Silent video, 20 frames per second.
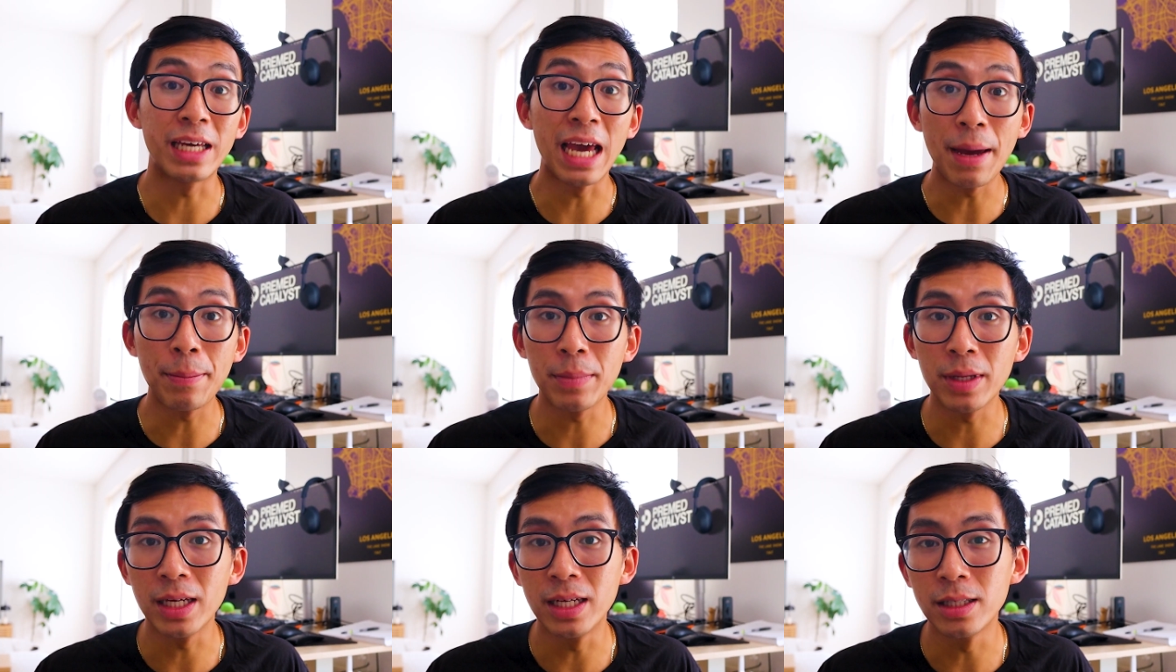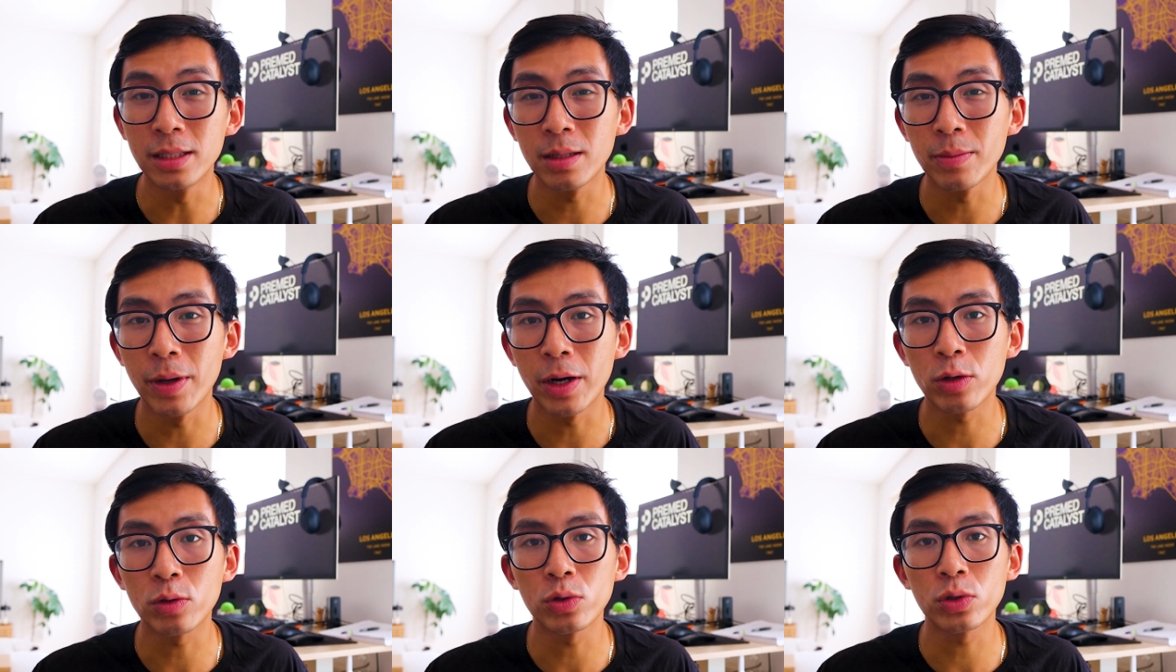get me into
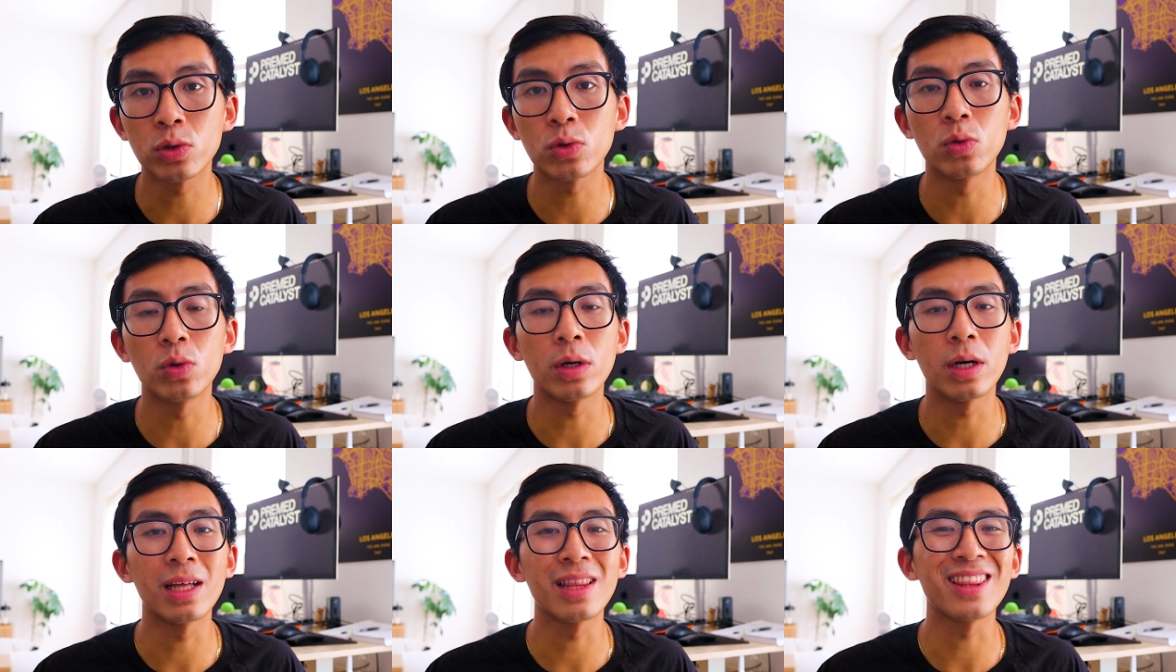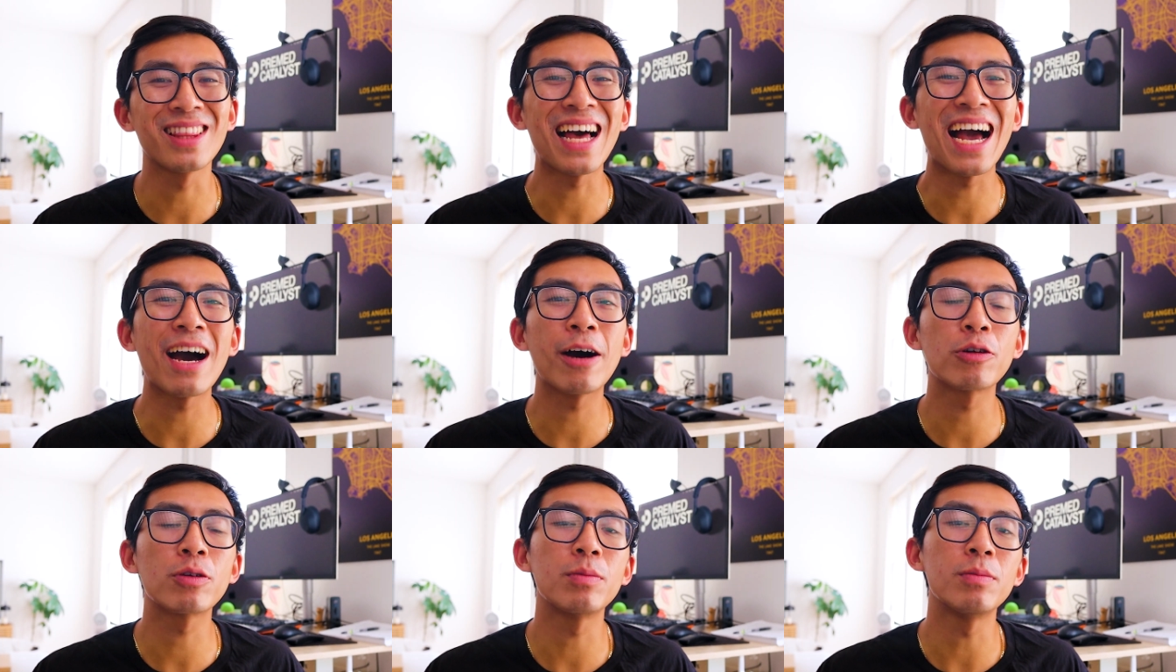medical school
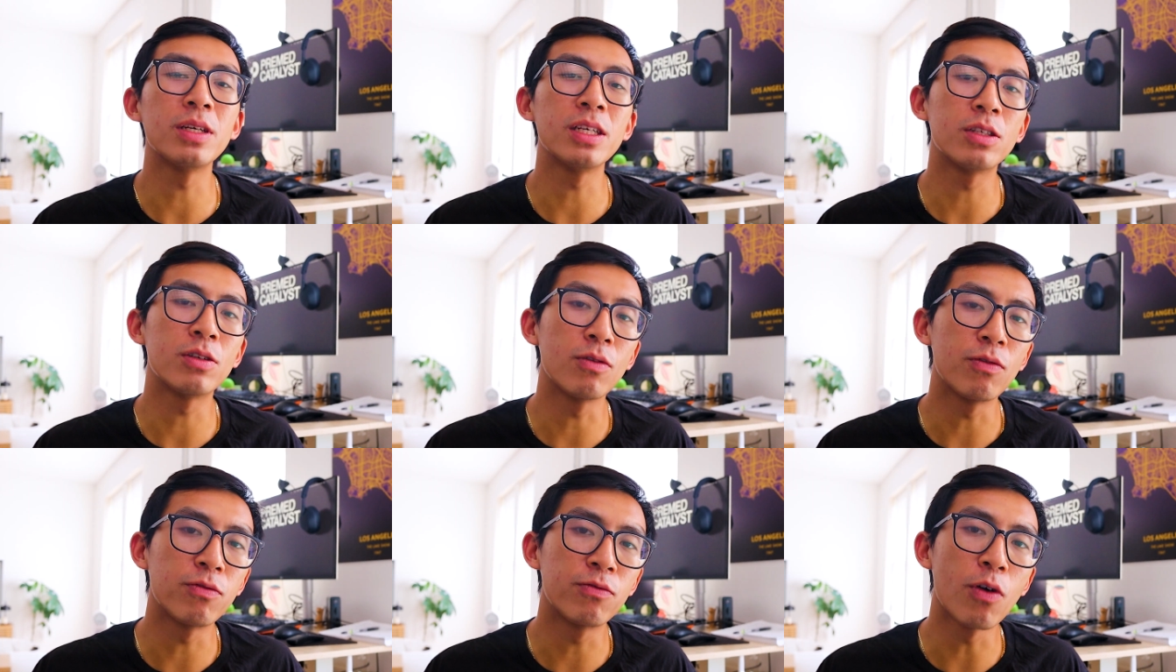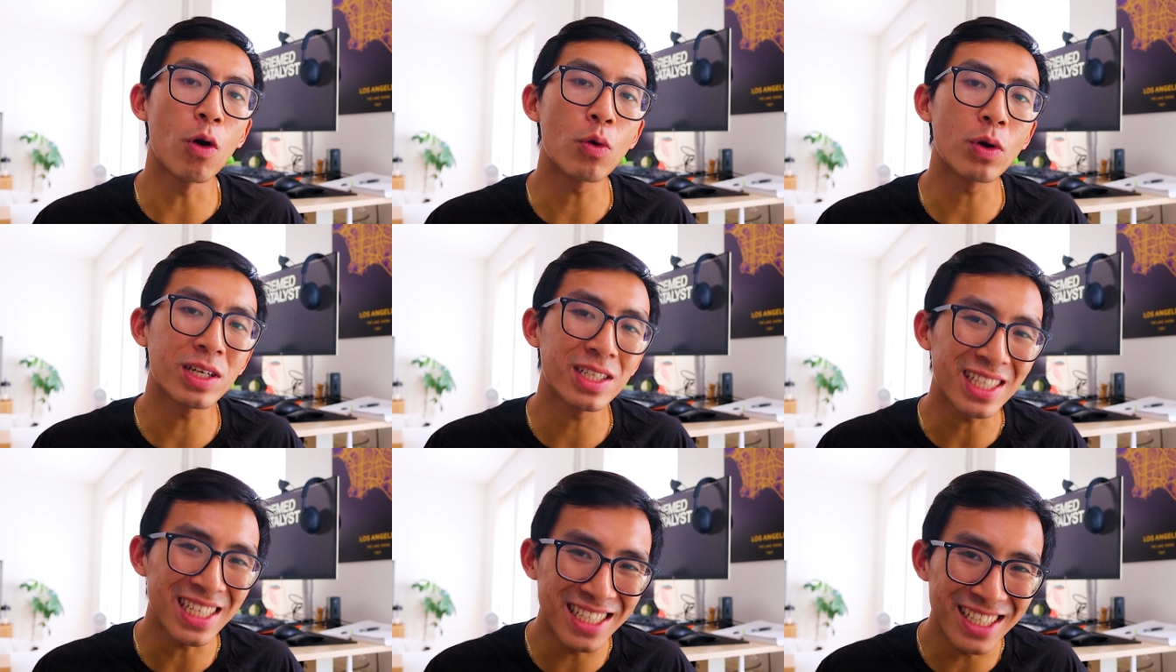allowed me to
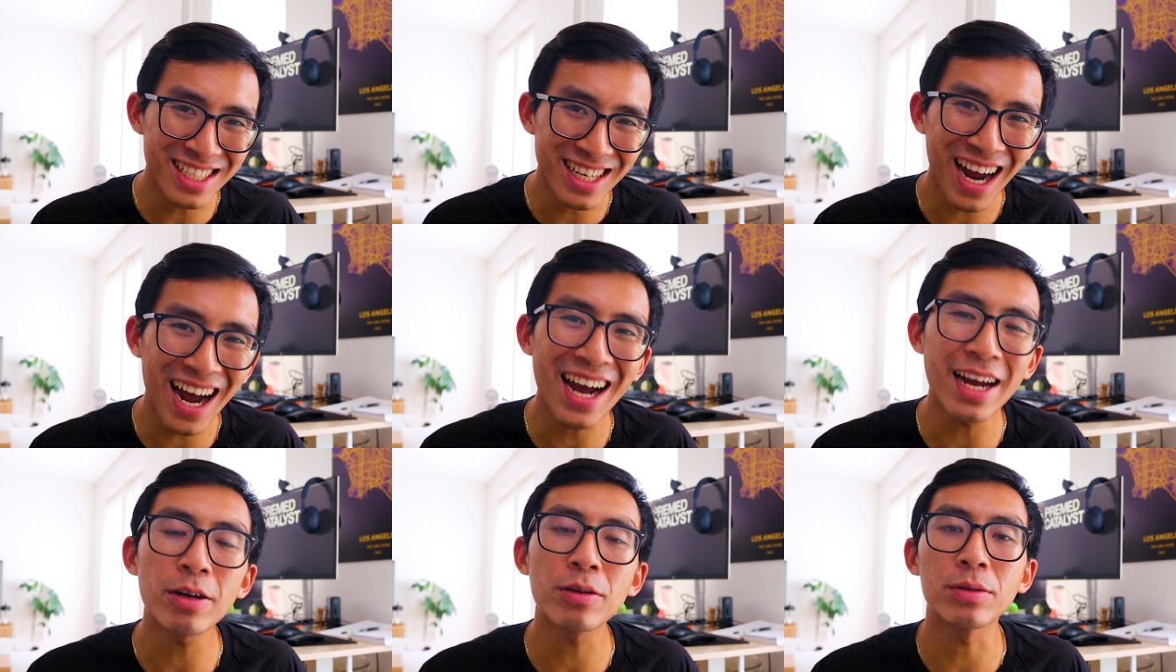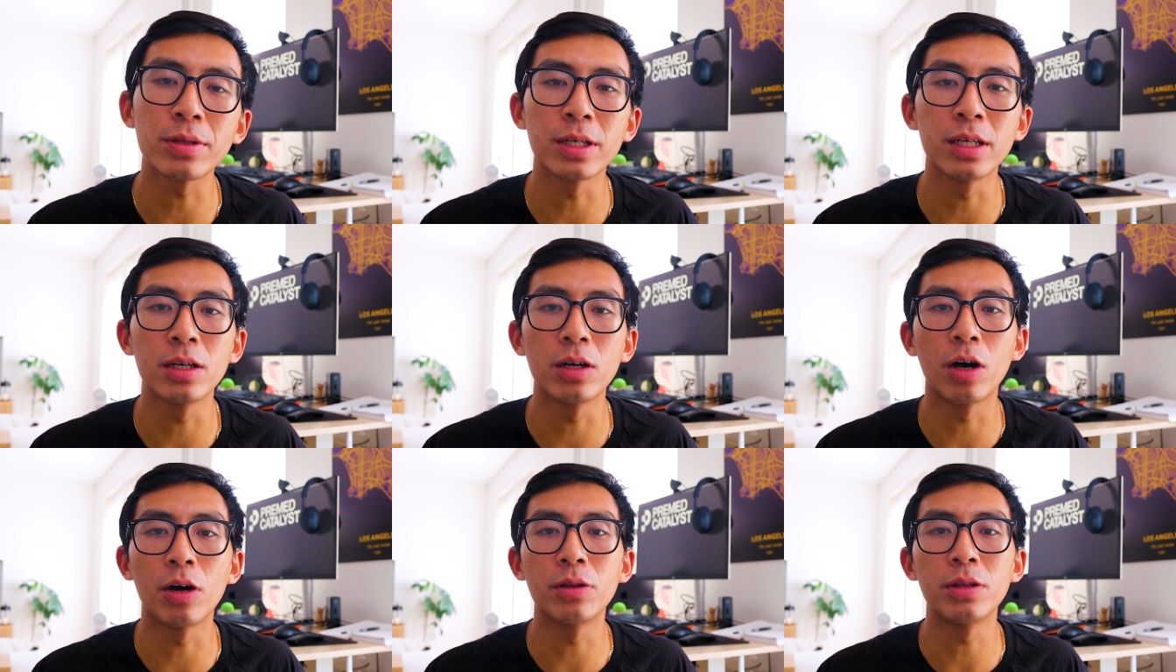focus
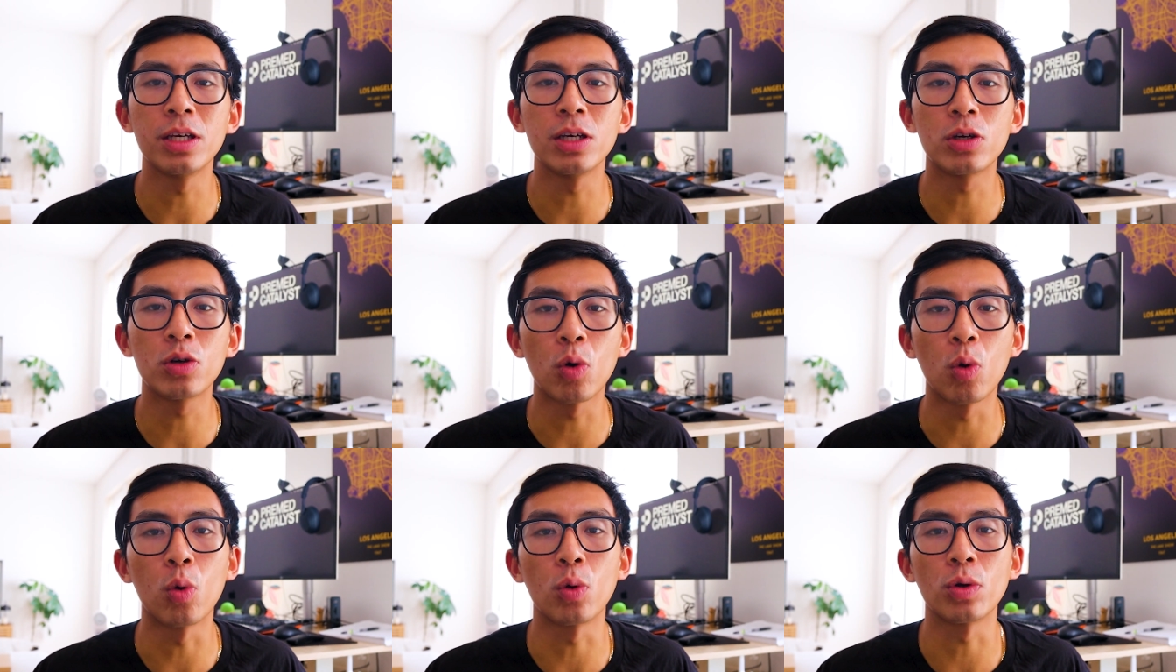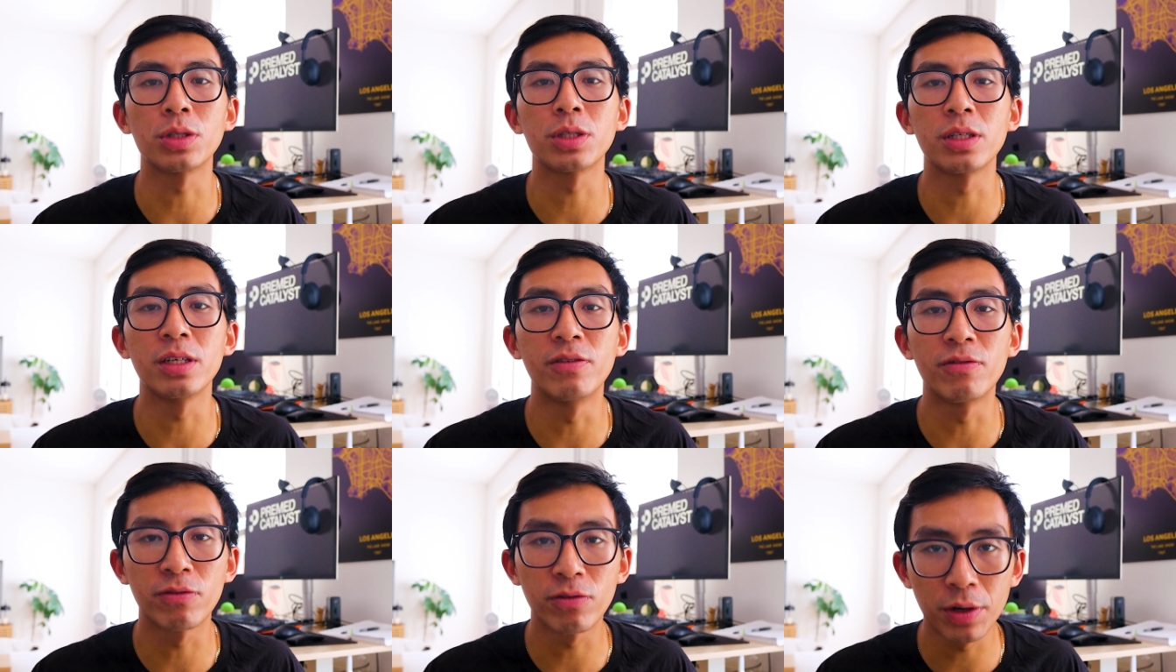entirely on the
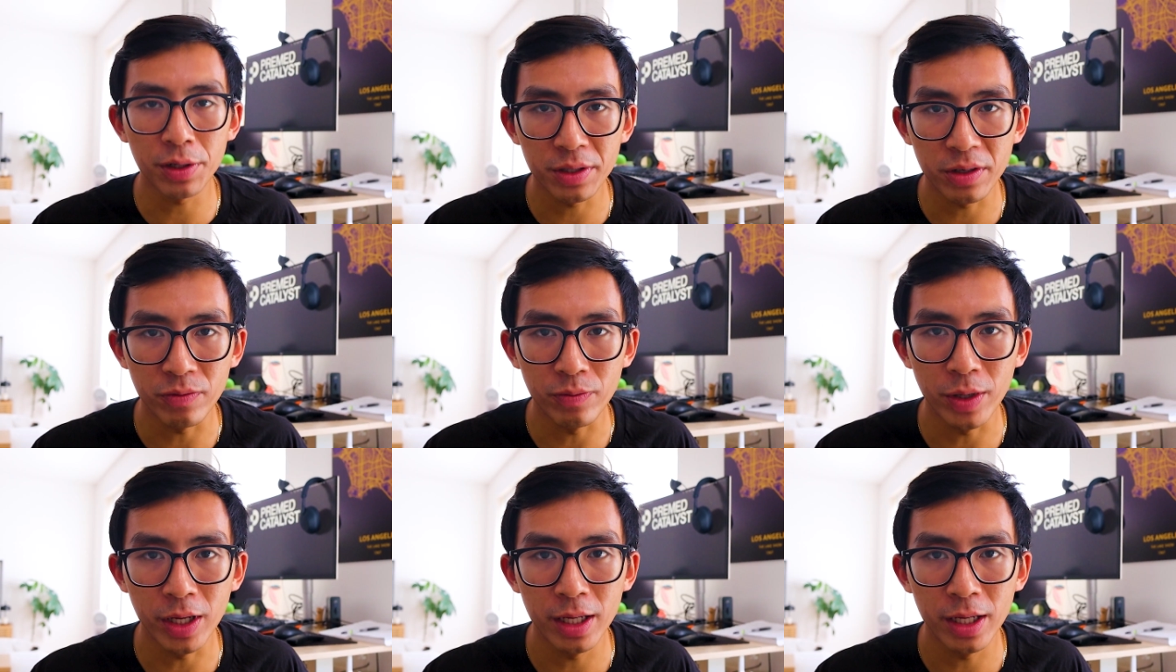course in front of